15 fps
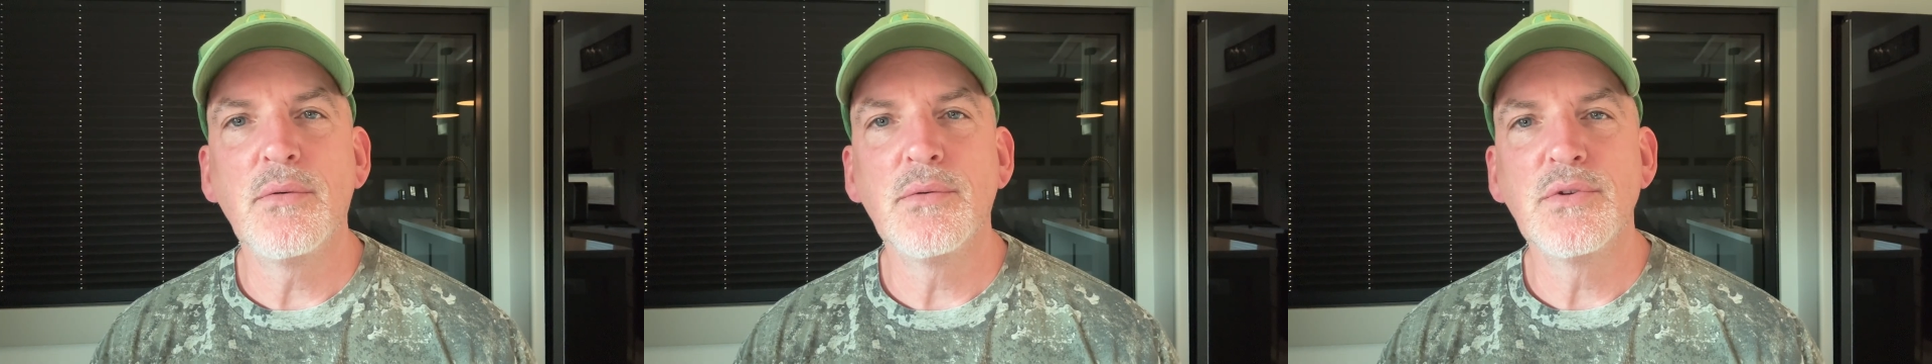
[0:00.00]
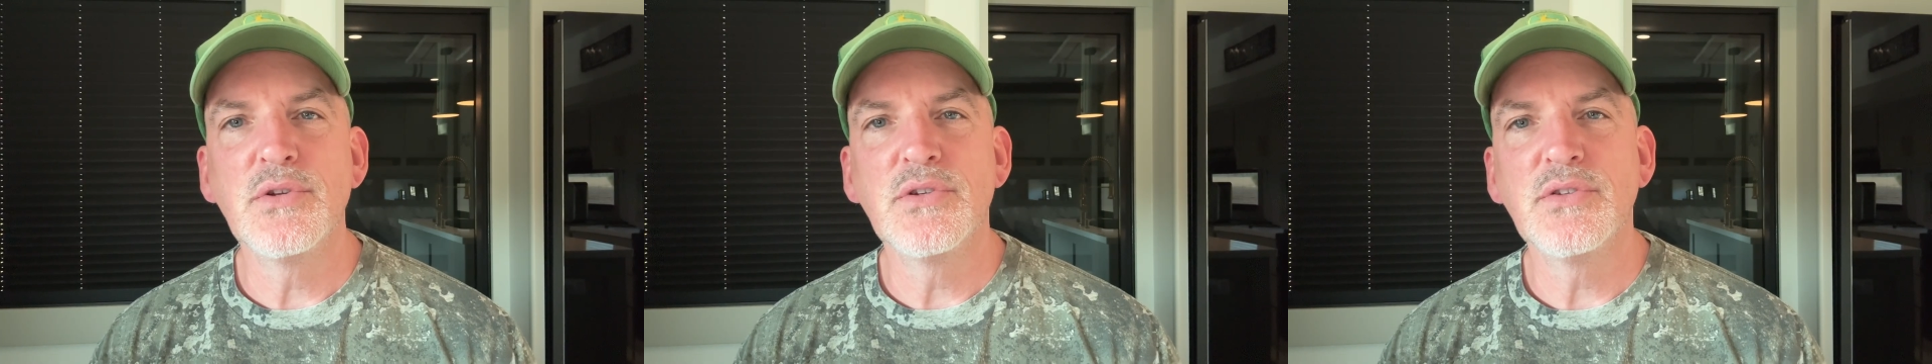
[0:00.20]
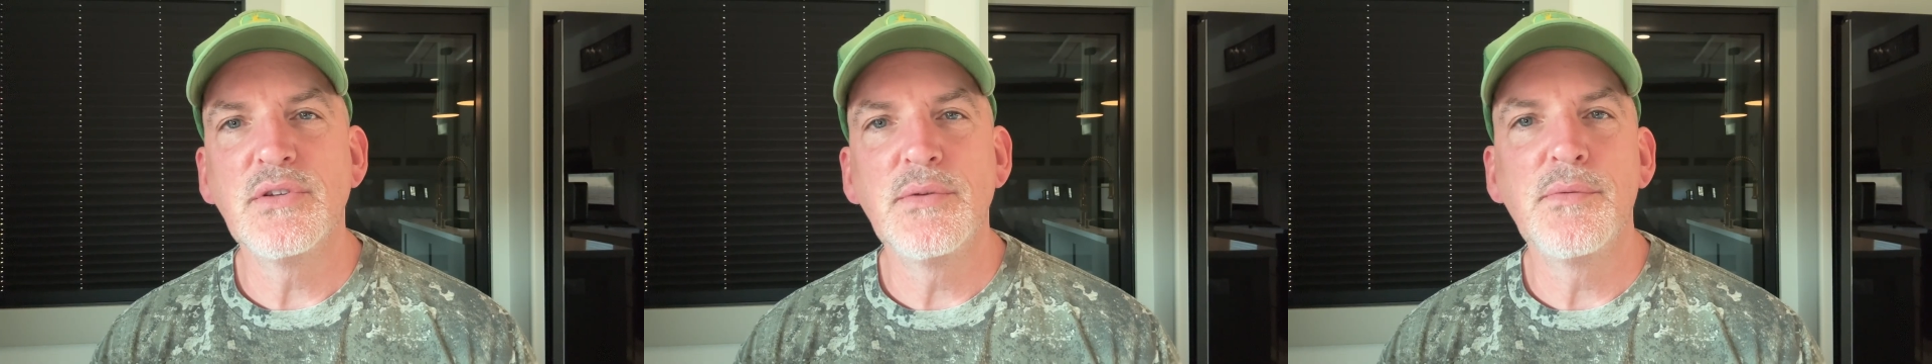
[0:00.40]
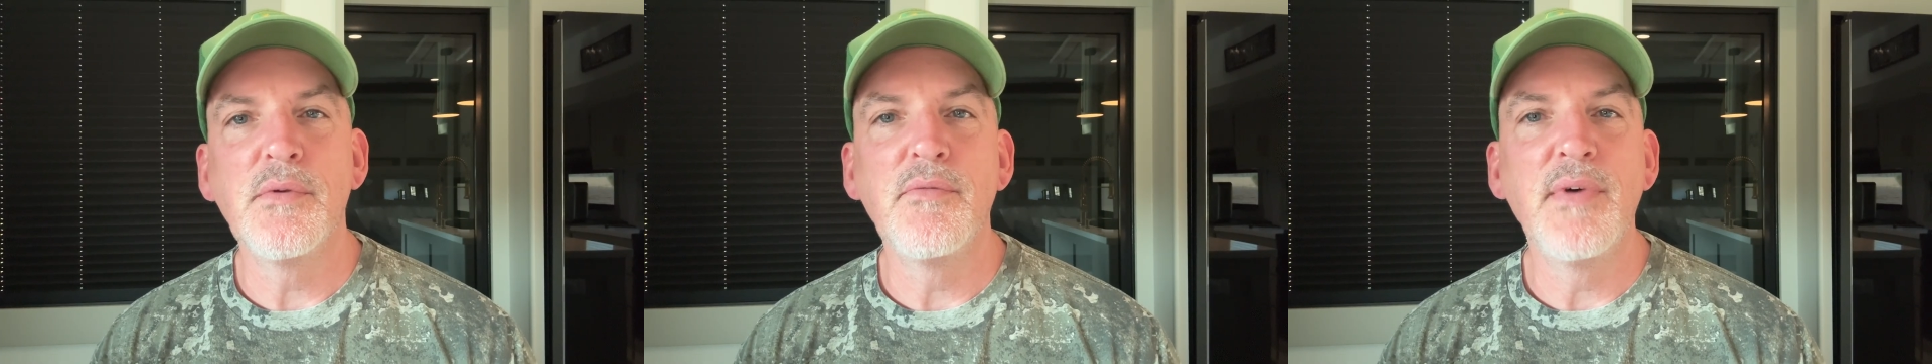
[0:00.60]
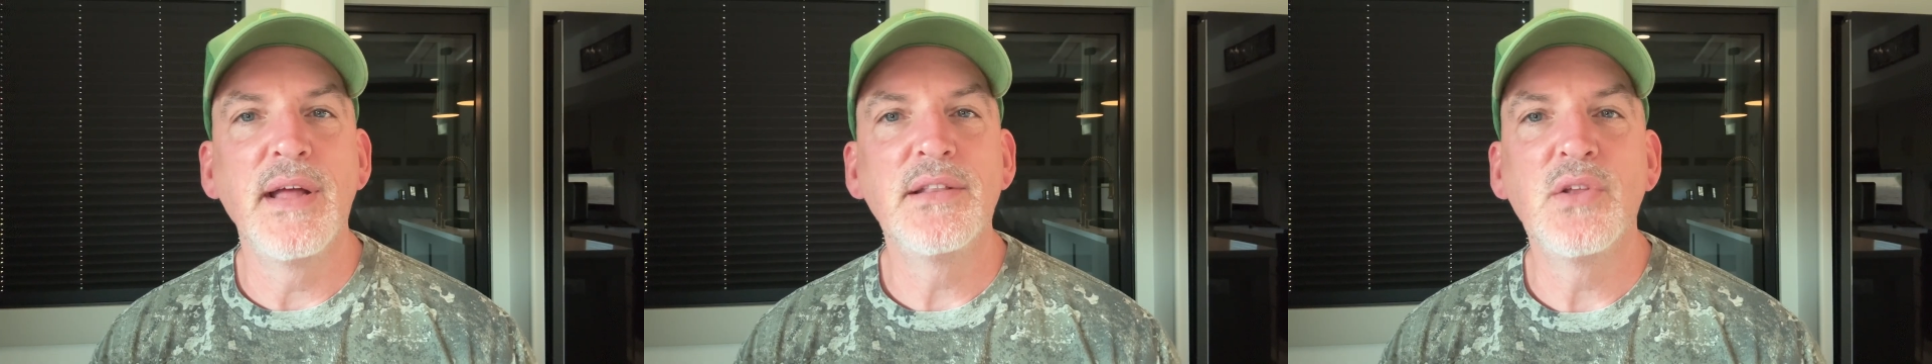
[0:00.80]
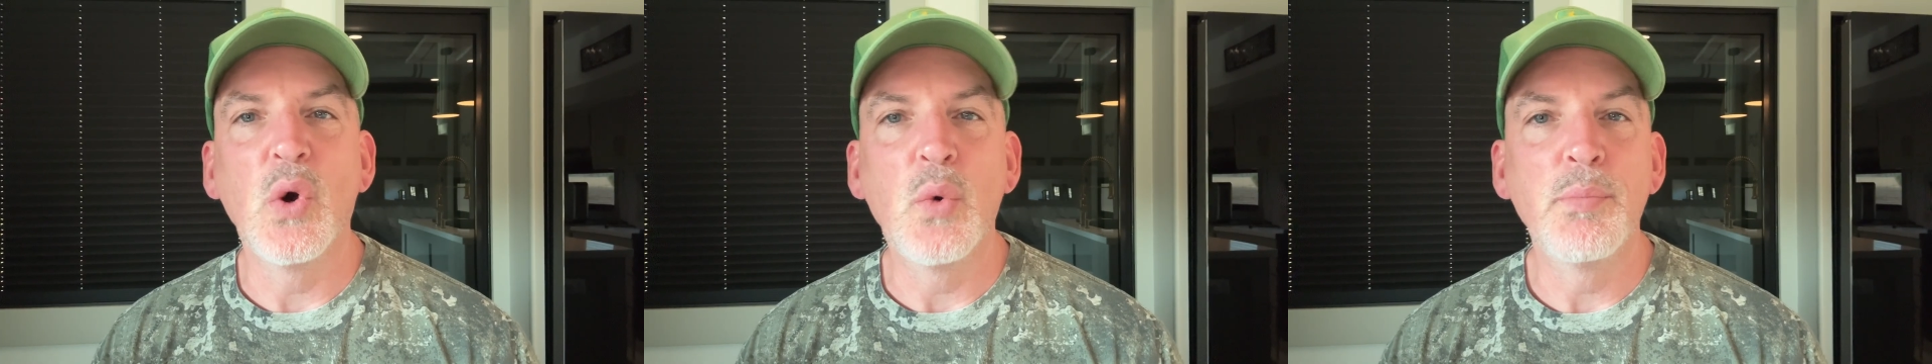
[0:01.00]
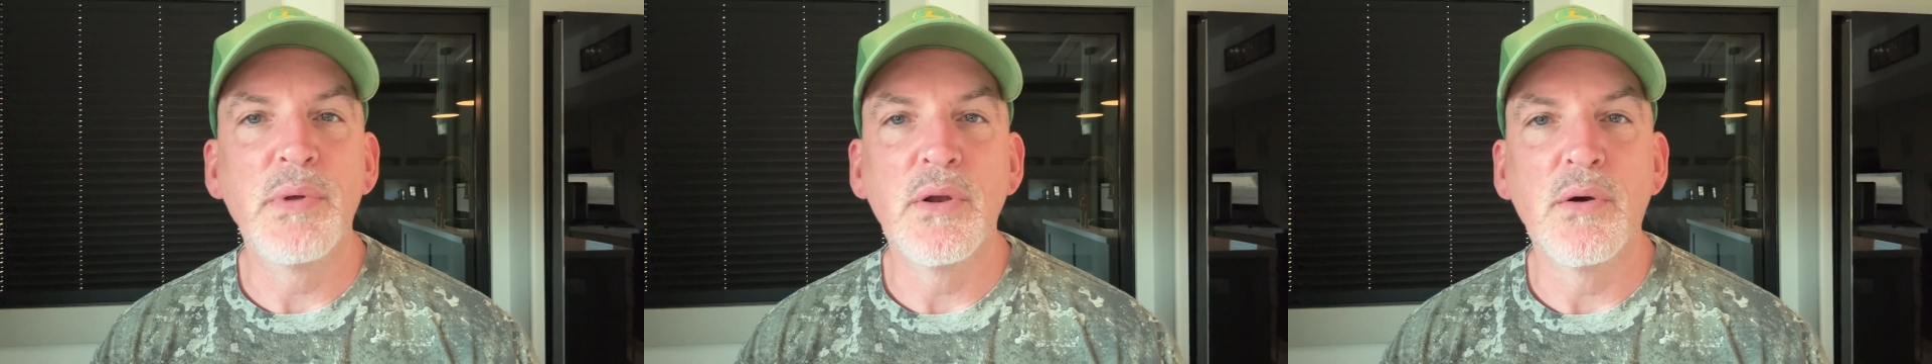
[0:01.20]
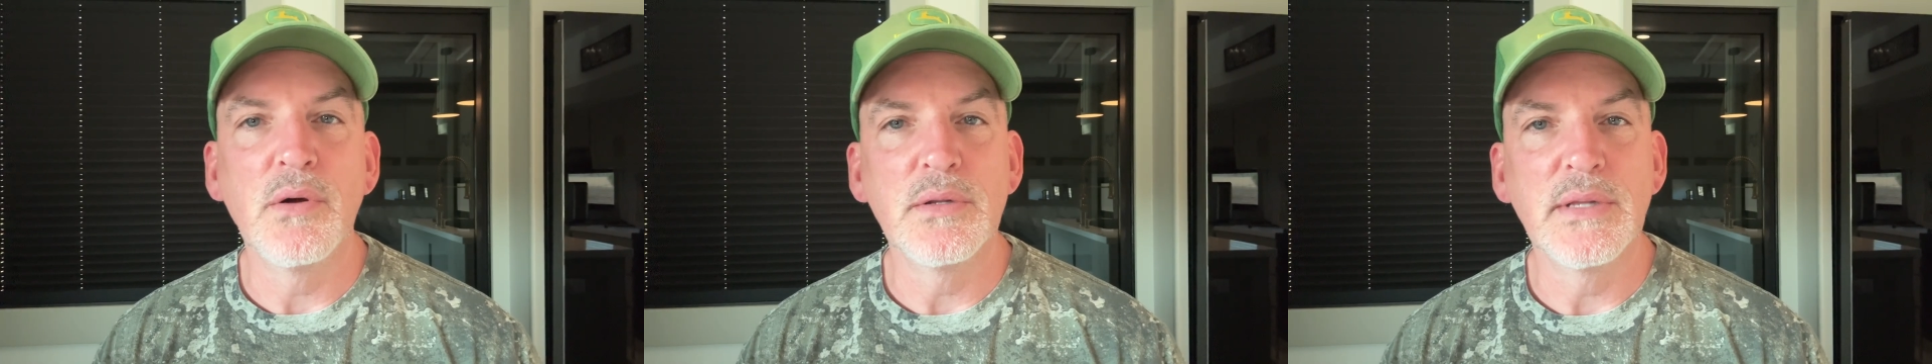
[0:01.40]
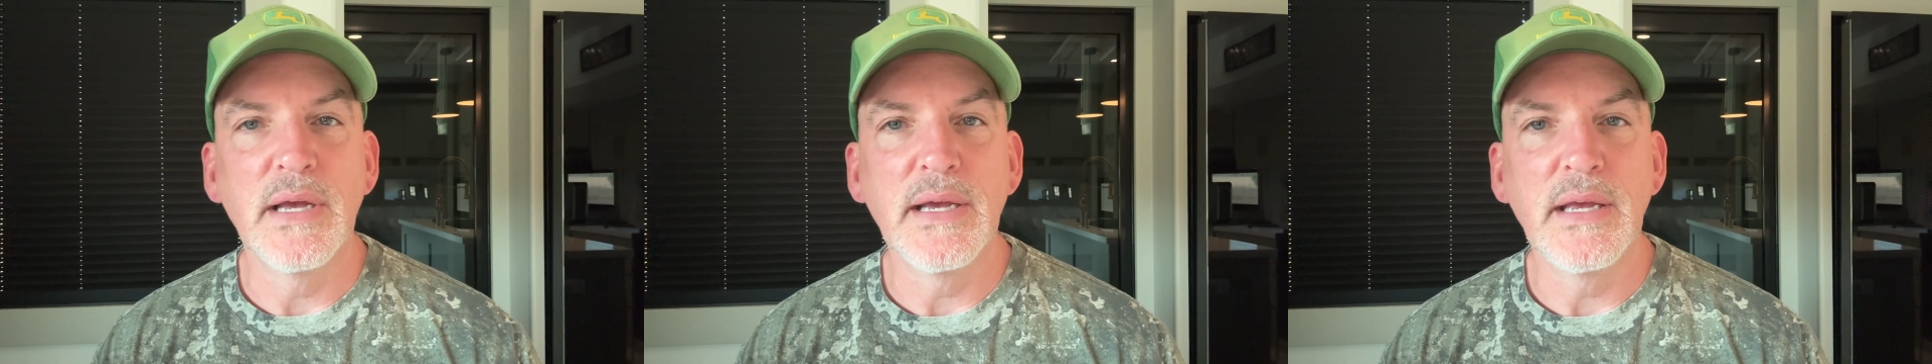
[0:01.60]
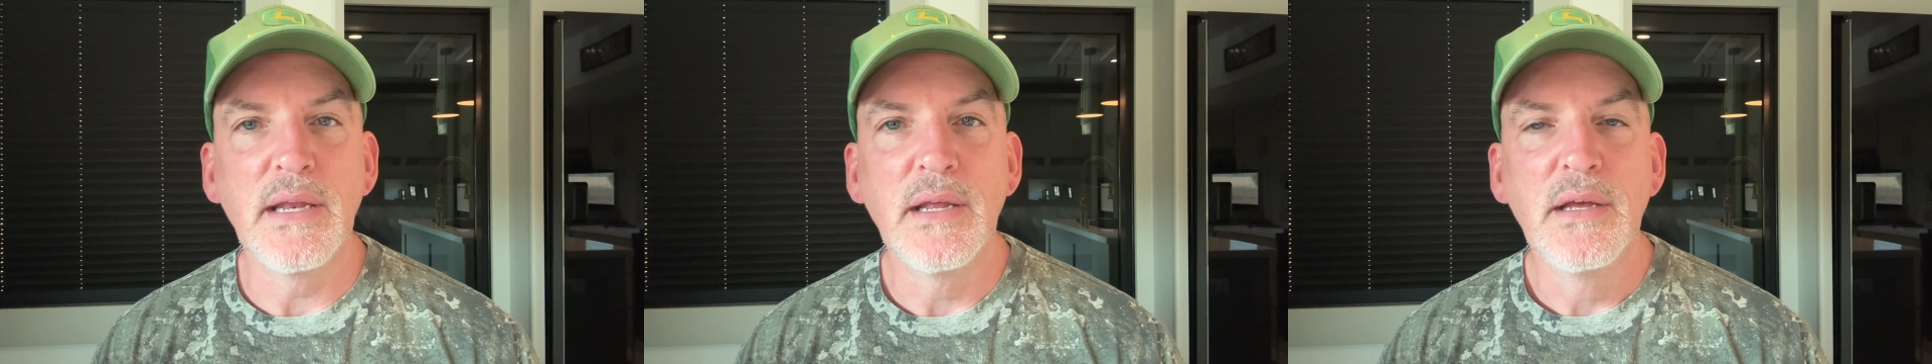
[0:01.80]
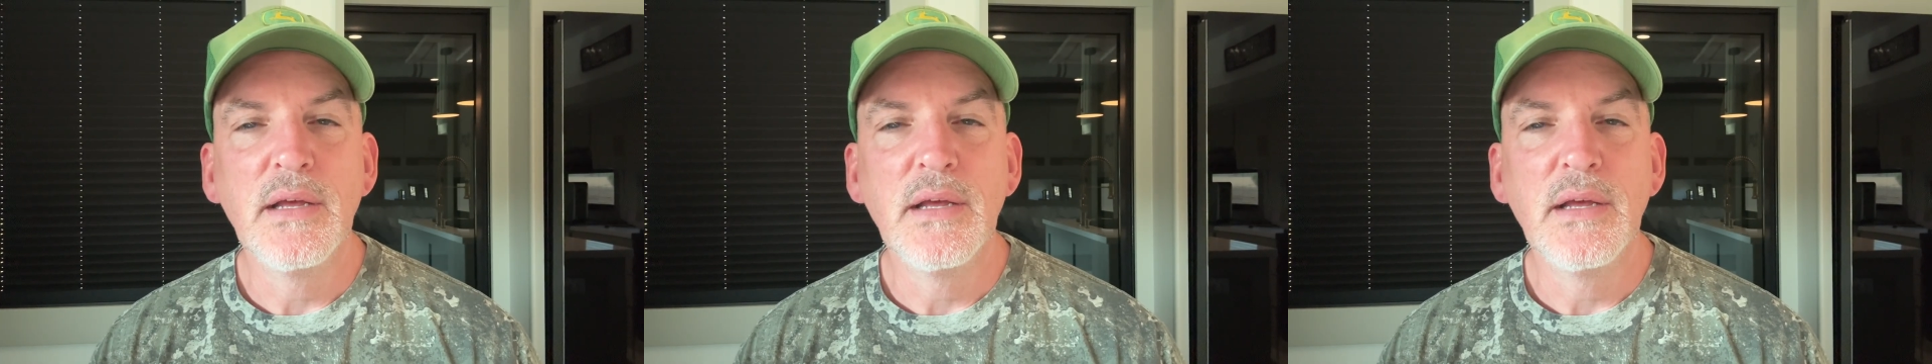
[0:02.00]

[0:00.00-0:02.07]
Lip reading: we'll just leave the vent open all night,